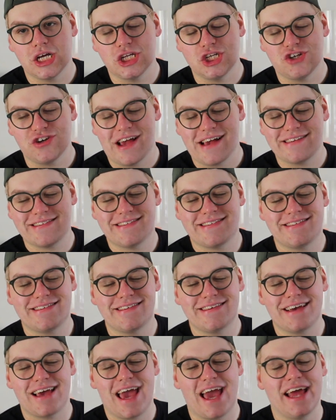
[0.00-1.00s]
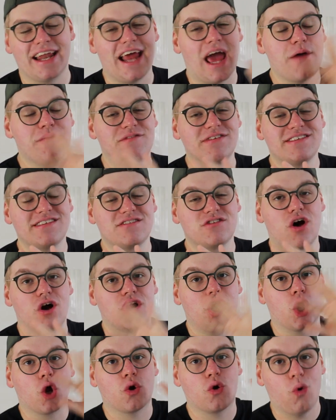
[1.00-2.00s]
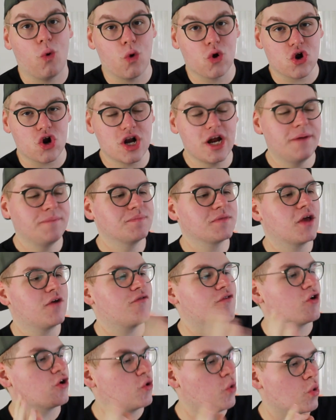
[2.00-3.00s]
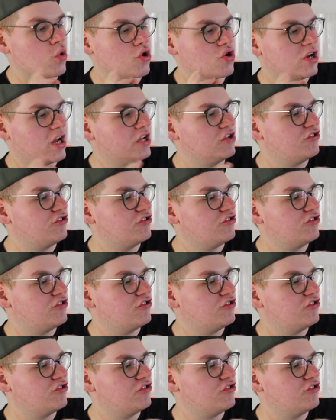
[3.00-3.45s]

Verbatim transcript: Jess, and emphasis on gourd for